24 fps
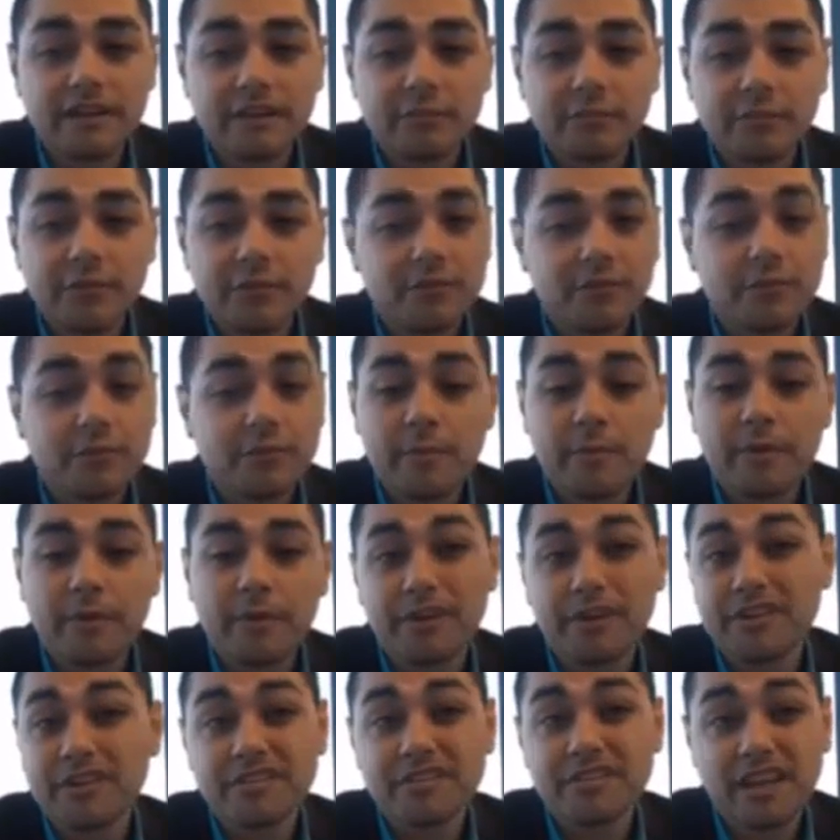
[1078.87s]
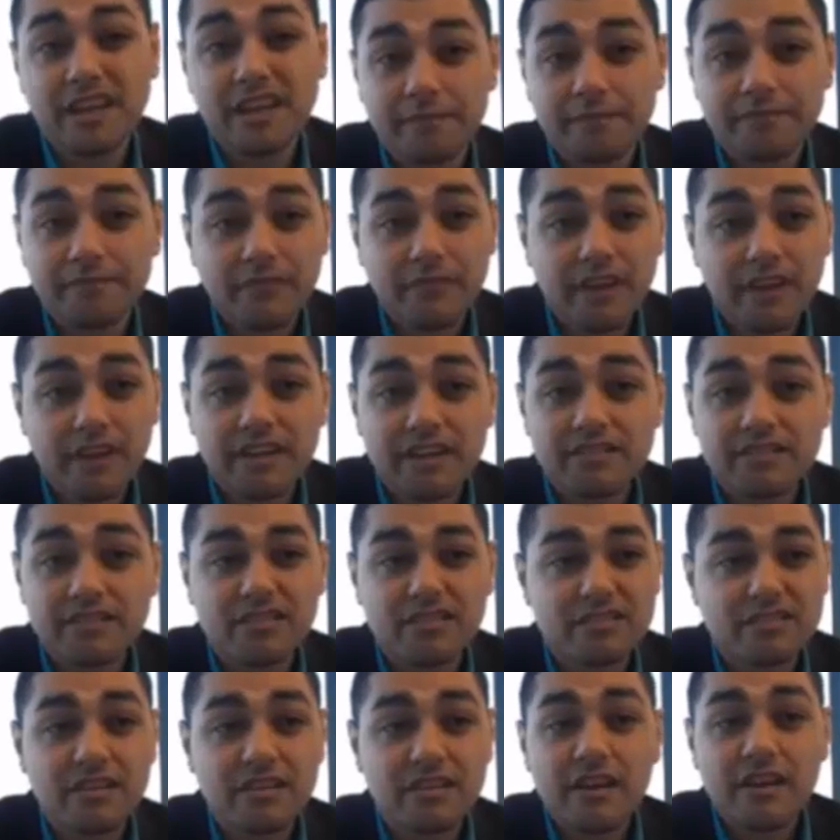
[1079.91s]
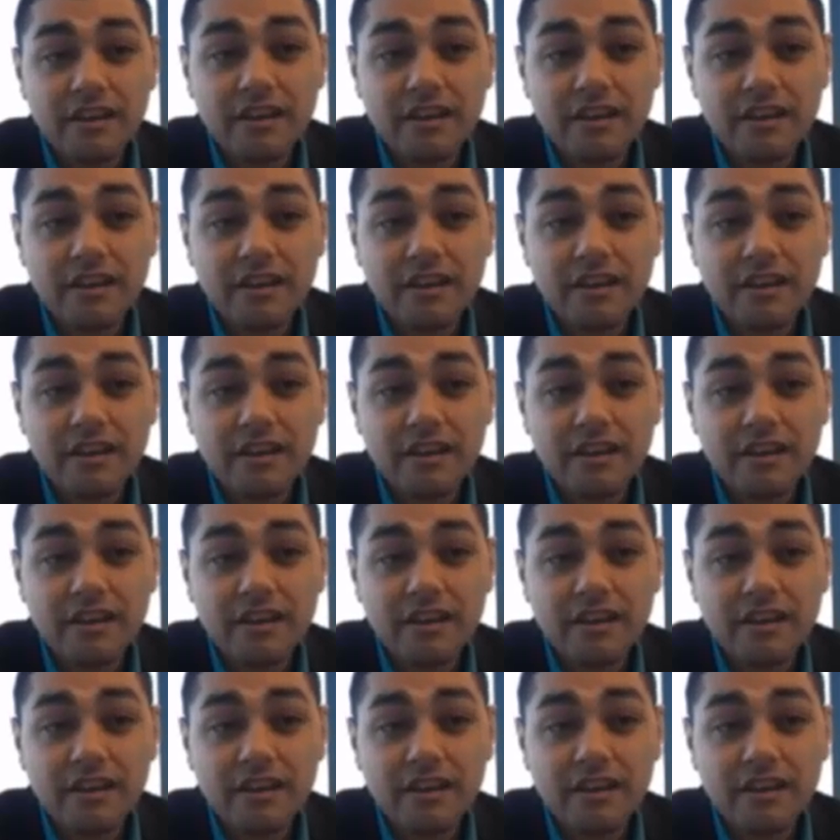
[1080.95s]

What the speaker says: But it's probably around the same, okay? So it's,